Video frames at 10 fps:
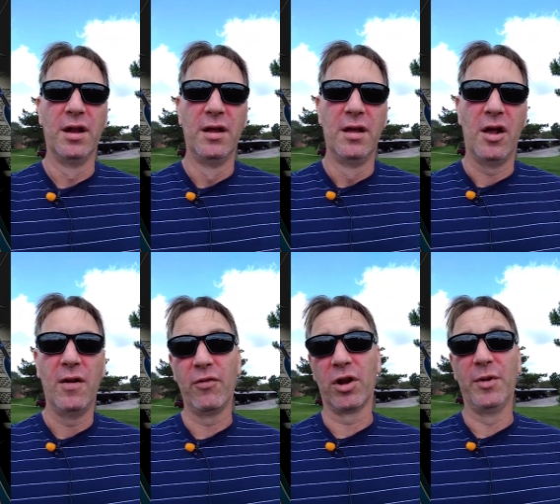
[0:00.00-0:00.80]
I don't
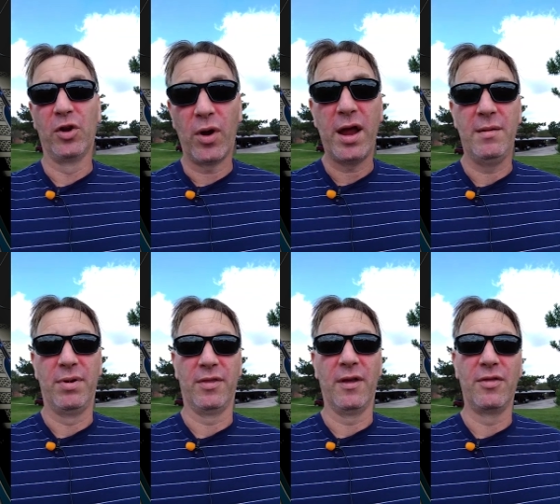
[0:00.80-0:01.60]
know if they're going to be great,
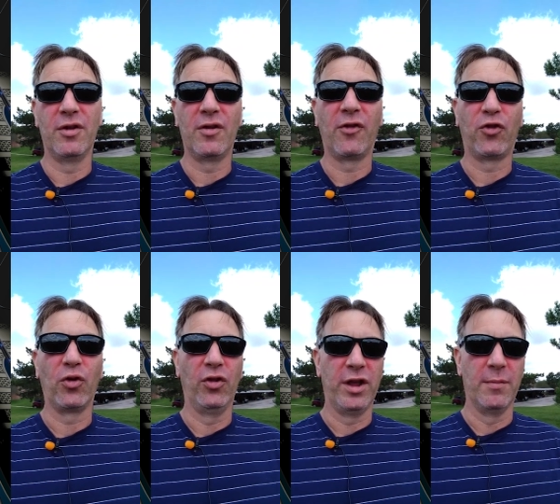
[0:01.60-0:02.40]
but they're
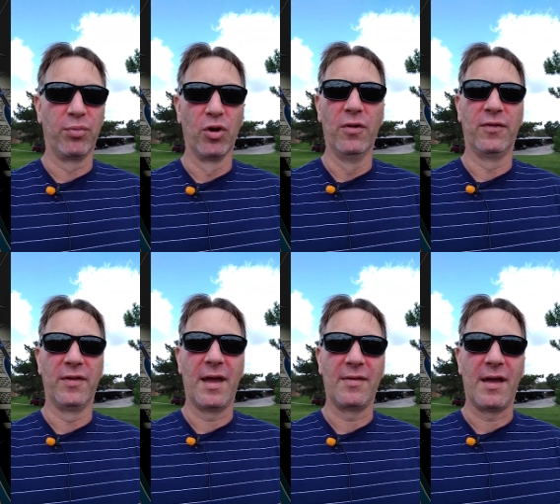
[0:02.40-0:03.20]
certainly improved,
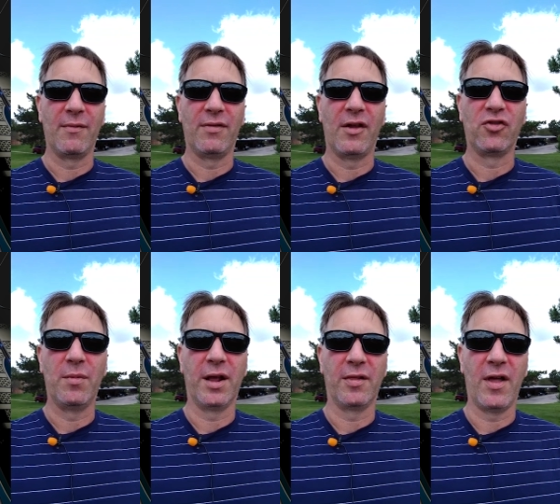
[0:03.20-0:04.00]
and that
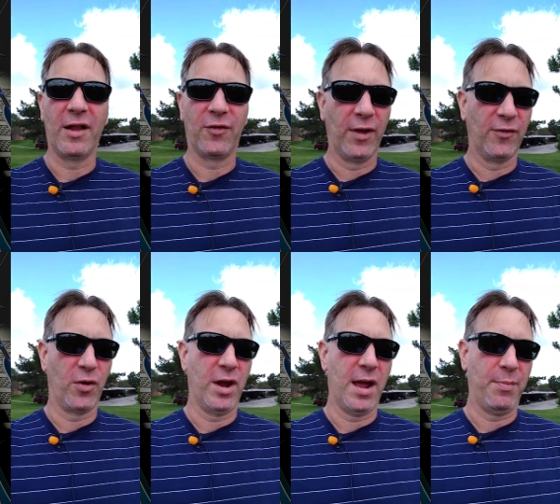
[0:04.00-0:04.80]
should make Lions fans
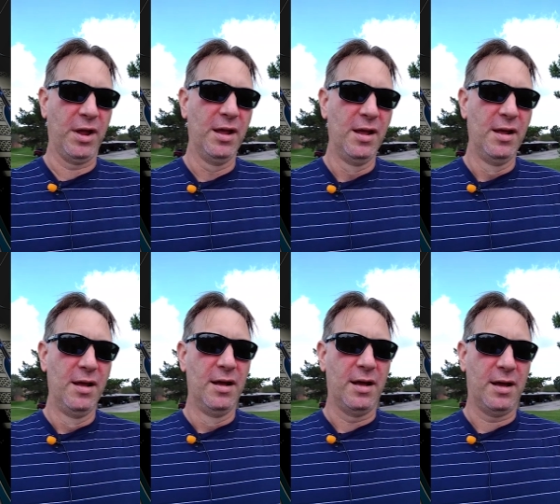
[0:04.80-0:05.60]
very happy.
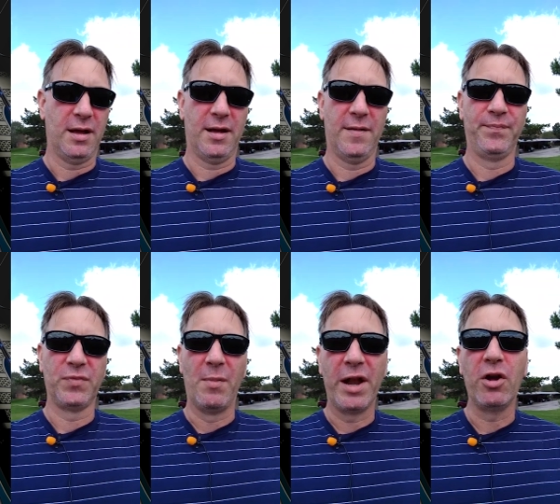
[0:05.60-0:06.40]

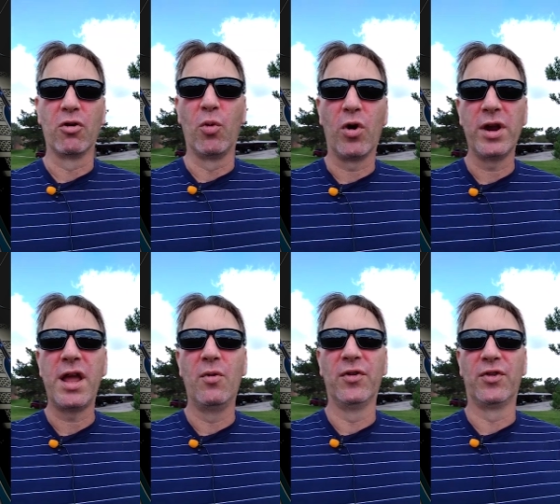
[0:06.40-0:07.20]
Amani
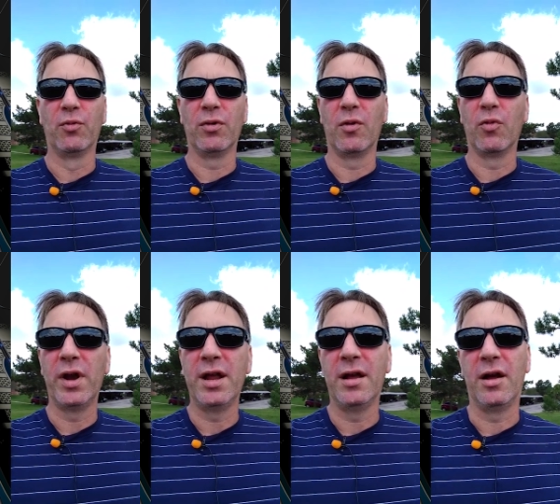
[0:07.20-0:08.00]
Oruwariye was
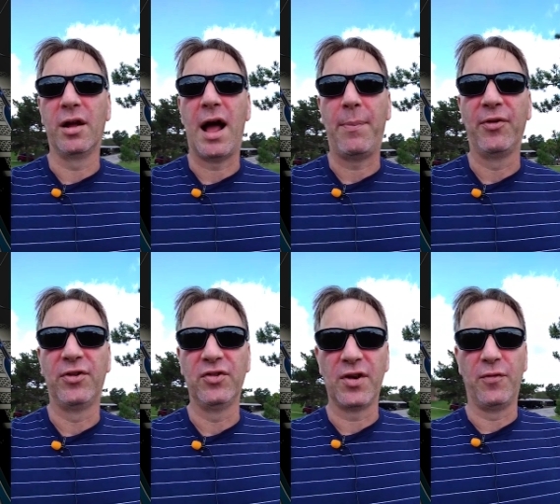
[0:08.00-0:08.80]
running
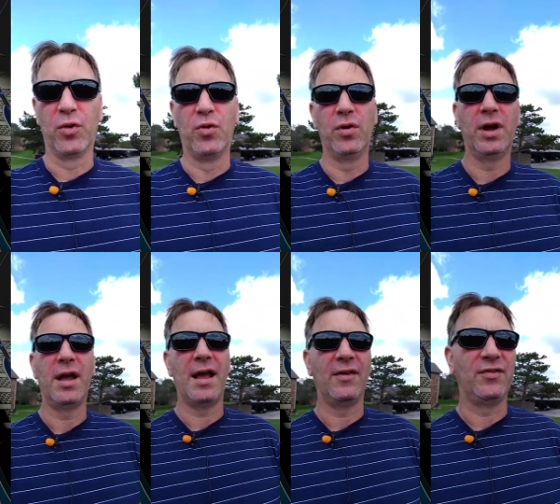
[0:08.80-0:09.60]
opposite Jeff
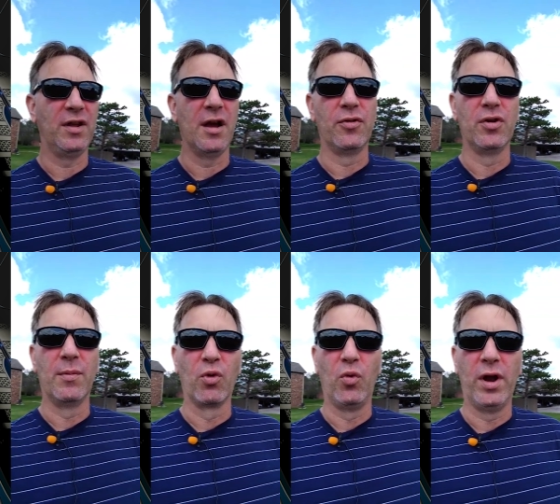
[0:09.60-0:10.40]
Okudah as the other
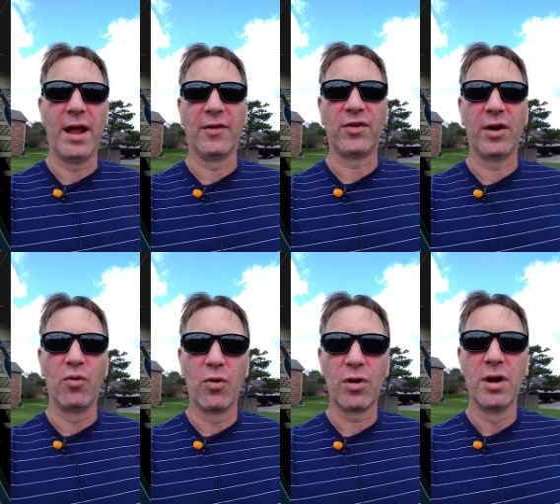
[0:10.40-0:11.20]
number one
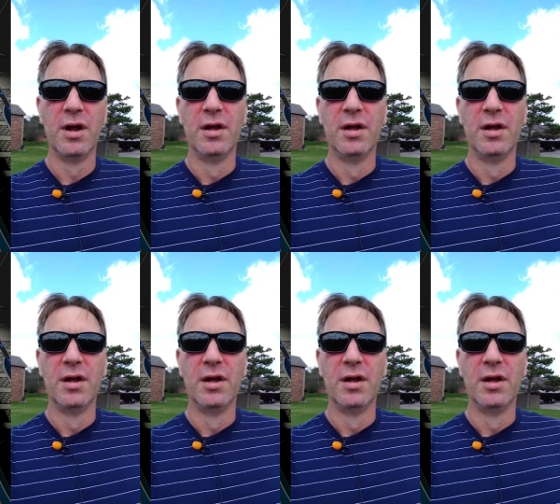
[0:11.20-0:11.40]
outside corner.